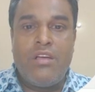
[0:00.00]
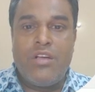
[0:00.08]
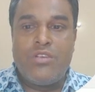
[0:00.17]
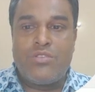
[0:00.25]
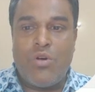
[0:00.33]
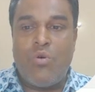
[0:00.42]

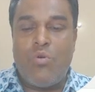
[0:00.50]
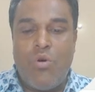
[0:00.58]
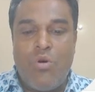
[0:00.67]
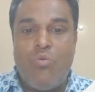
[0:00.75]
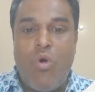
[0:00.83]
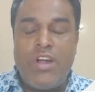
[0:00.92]
So
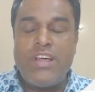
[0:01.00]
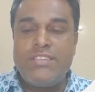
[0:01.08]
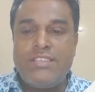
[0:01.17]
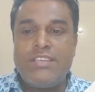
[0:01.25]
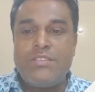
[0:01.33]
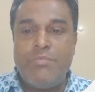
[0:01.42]
what does
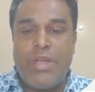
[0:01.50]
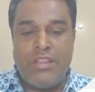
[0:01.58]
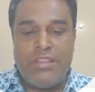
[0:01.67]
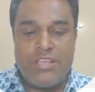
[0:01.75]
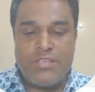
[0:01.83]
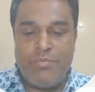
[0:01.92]
this mean?
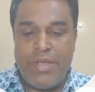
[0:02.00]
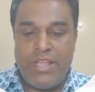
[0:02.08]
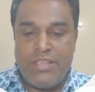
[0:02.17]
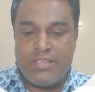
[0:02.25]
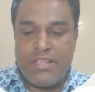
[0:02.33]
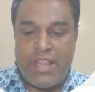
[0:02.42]
This
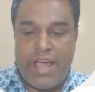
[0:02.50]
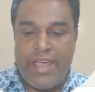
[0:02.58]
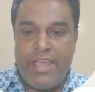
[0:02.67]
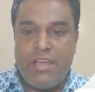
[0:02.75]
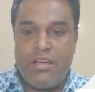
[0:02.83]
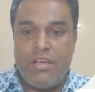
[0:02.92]
means
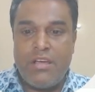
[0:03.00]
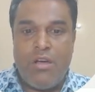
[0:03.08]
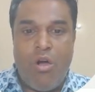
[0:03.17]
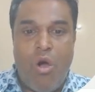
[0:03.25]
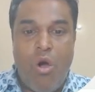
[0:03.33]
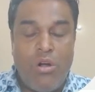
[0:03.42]
like
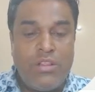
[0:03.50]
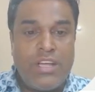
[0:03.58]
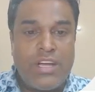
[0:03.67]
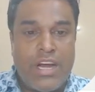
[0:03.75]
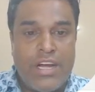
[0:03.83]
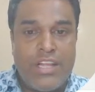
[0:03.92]
all the
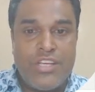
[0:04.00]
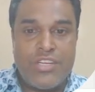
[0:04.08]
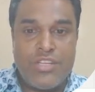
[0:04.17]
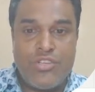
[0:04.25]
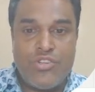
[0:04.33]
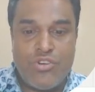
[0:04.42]

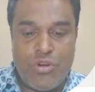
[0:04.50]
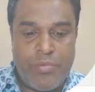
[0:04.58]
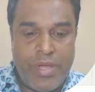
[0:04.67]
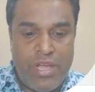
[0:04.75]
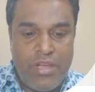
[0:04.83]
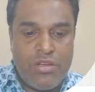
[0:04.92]
conditions should
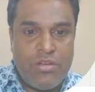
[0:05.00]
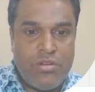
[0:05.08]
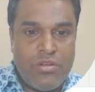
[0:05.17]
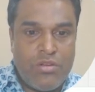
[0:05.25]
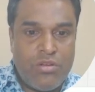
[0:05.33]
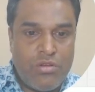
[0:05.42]
be,
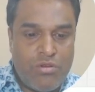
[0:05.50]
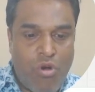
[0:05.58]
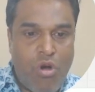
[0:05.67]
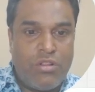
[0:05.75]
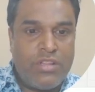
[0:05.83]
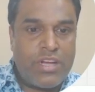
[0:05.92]

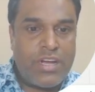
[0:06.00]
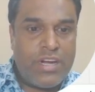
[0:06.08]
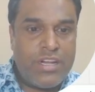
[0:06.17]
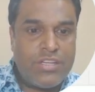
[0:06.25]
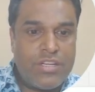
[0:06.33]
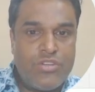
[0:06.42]
all the
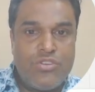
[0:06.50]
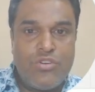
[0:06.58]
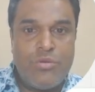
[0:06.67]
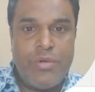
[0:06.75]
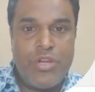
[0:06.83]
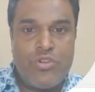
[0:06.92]
conditions
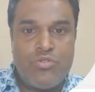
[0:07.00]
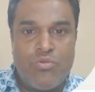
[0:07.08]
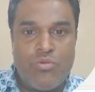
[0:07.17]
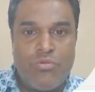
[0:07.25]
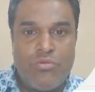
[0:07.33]
should be true.